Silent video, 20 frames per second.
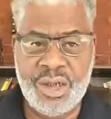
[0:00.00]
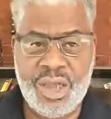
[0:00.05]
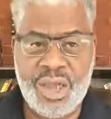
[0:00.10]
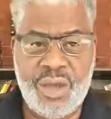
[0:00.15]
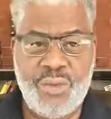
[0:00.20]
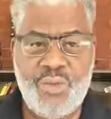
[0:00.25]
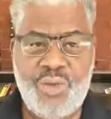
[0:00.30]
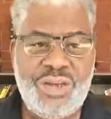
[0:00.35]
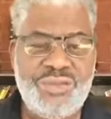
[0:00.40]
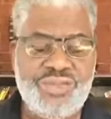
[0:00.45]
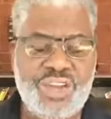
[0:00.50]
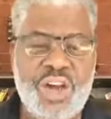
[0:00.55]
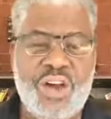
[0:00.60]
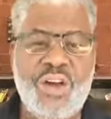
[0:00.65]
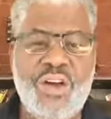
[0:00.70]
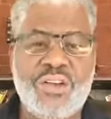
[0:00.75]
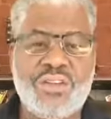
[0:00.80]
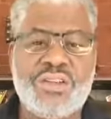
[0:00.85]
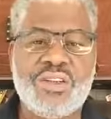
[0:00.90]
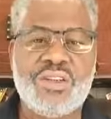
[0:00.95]
And we've
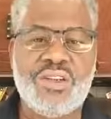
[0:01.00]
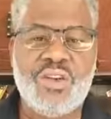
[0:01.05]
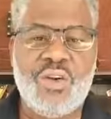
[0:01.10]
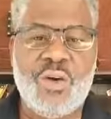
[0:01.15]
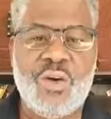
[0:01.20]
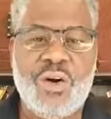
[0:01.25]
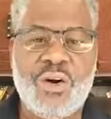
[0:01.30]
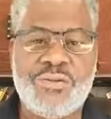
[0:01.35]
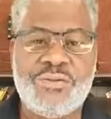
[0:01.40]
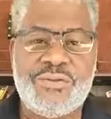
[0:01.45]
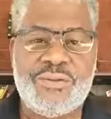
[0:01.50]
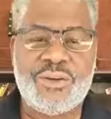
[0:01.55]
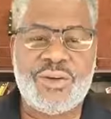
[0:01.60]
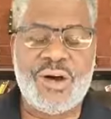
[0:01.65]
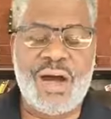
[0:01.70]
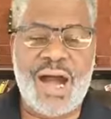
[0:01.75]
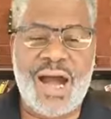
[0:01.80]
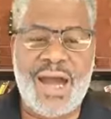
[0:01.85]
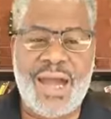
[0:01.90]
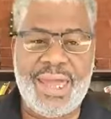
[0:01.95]
turned to the Lord for
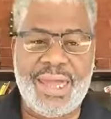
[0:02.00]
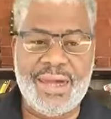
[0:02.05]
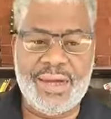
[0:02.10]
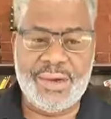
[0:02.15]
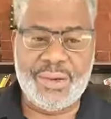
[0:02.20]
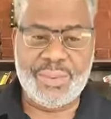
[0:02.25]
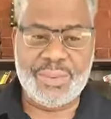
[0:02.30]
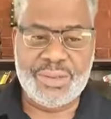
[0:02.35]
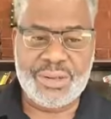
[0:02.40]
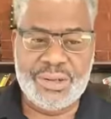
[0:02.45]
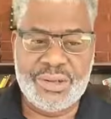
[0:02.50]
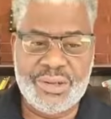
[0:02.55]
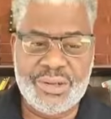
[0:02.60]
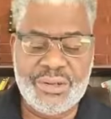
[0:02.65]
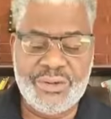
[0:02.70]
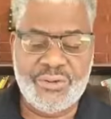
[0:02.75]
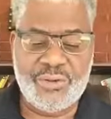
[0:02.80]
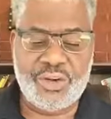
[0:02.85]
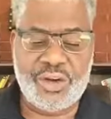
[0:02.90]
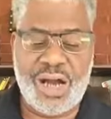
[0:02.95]
our help,
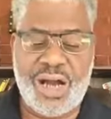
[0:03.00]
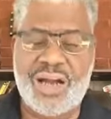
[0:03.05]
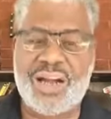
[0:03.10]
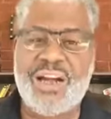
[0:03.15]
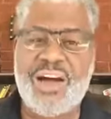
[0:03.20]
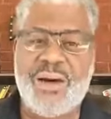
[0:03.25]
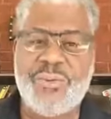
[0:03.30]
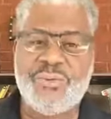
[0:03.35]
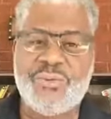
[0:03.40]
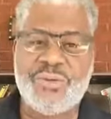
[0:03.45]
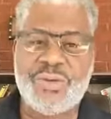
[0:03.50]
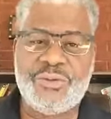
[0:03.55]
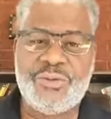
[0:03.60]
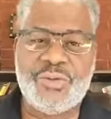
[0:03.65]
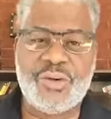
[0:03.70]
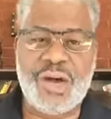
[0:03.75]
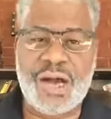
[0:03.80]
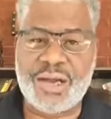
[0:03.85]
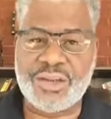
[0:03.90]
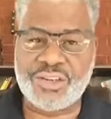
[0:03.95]
for our comfort,
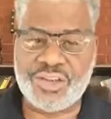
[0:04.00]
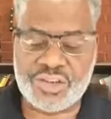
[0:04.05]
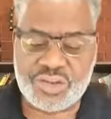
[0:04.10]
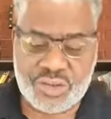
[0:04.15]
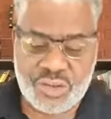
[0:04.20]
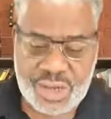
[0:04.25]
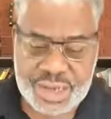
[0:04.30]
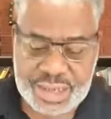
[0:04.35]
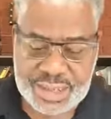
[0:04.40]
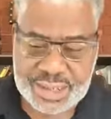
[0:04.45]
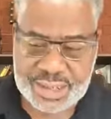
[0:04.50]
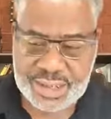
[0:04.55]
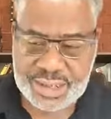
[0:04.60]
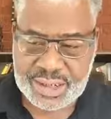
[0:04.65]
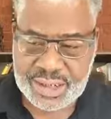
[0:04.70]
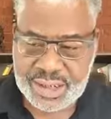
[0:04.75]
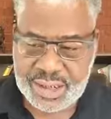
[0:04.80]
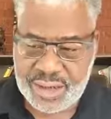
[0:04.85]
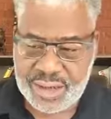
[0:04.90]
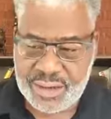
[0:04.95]
for our strength.
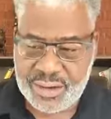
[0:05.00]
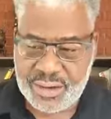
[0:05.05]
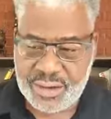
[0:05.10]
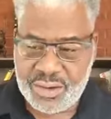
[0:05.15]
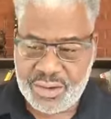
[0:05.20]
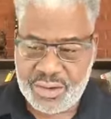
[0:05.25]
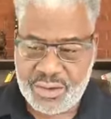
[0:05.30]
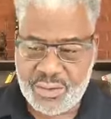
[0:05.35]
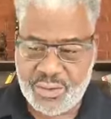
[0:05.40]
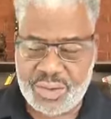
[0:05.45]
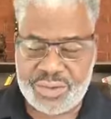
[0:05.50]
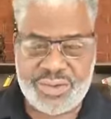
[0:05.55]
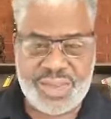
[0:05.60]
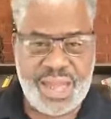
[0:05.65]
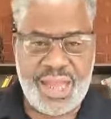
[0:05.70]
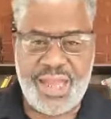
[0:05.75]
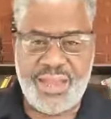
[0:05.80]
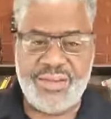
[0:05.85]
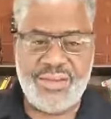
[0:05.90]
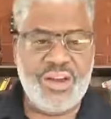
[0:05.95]
When
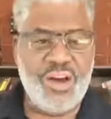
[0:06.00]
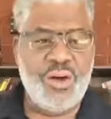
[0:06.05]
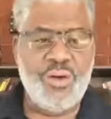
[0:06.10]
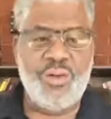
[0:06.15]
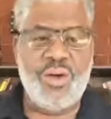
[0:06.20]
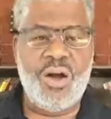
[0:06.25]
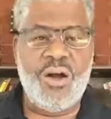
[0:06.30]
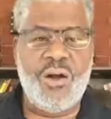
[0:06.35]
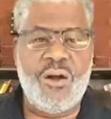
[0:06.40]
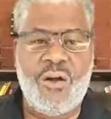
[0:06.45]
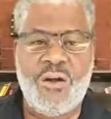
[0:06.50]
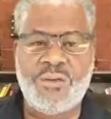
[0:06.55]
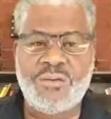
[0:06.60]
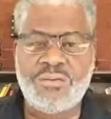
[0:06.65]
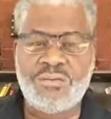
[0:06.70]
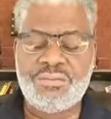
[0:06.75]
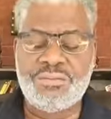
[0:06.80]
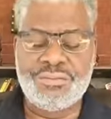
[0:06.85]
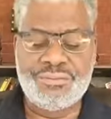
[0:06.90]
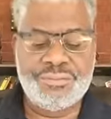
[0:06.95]
things go
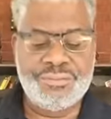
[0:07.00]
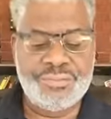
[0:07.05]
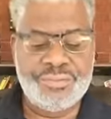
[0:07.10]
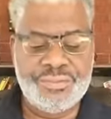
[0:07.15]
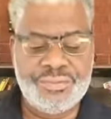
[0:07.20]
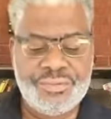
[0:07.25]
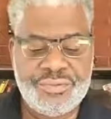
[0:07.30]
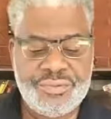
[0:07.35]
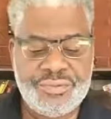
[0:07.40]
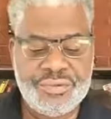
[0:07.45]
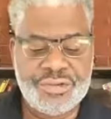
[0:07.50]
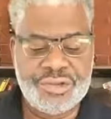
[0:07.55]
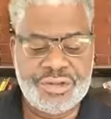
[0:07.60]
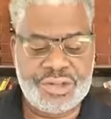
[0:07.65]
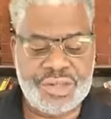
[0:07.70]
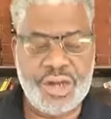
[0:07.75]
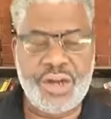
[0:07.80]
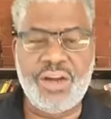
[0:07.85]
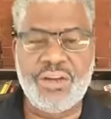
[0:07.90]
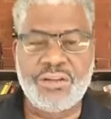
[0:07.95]
wrong,
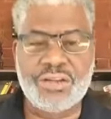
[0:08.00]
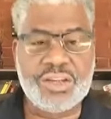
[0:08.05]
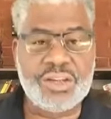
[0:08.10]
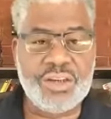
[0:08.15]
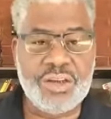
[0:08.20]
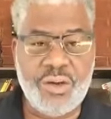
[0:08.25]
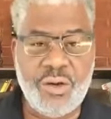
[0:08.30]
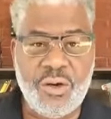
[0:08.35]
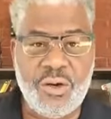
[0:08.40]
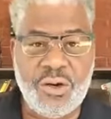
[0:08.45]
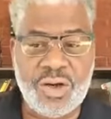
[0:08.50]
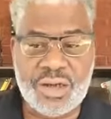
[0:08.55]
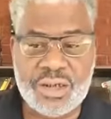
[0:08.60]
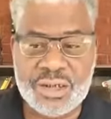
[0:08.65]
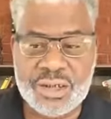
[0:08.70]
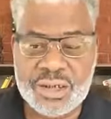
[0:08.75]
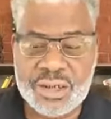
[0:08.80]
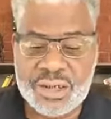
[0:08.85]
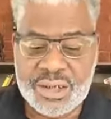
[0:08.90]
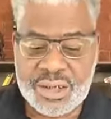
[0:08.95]
turn to the Lord.
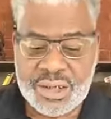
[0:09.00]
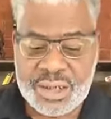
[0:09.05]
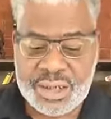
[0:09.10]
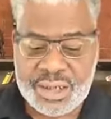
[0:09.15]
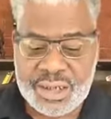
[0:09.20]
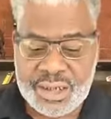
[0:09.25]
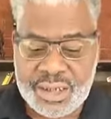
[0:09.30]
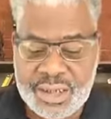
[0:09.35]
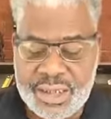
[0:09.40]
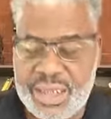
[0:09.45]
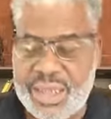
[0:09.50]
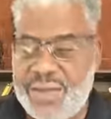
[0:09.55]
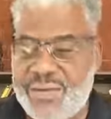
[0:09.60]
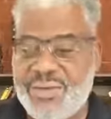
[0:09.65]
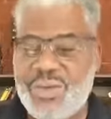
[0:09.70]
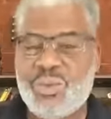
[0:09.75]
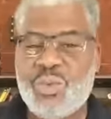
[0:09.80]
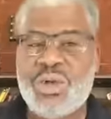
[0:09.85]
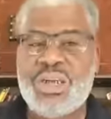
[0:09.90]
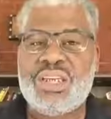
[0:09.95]

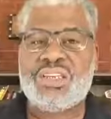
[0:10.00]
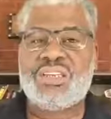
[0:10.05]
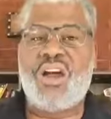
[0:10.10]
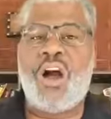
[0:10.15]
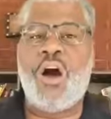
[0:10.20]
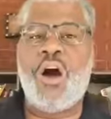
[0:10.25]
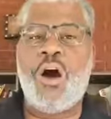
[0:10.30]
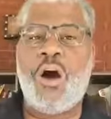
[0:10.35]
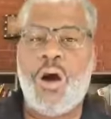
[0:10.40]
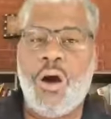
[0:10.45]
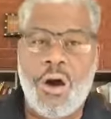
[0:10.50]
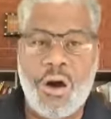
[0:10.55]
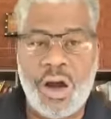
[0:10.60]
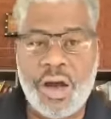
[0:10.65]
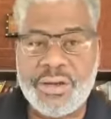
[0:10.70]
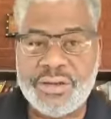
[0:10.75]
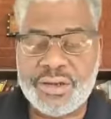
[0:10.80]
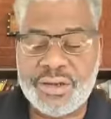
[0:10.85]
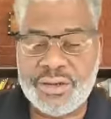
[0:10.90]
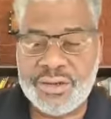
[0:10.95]
Even when it's
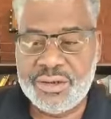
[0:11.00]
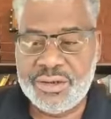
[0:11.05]
hard,